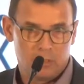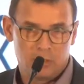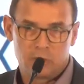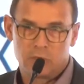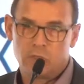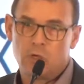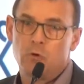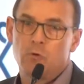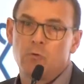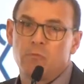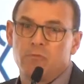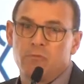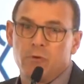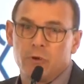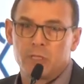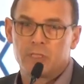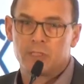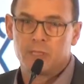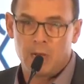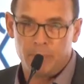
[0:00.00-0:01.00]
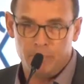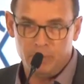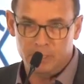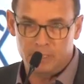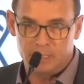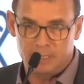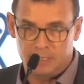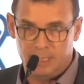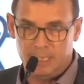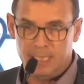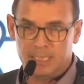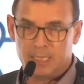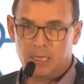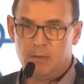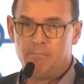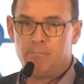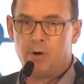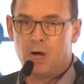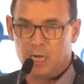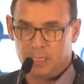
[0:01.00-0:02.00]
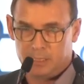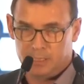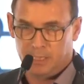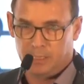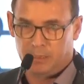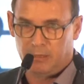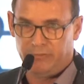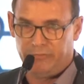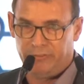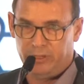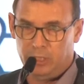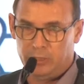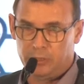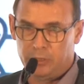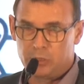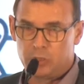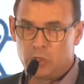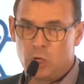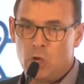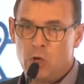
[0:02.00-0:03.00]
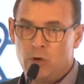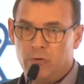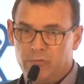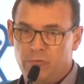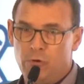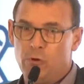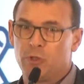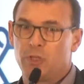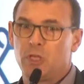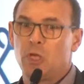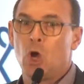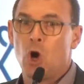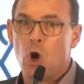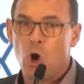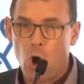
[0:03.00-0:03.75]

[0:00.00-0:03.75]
So, for example, diesel particle filters for the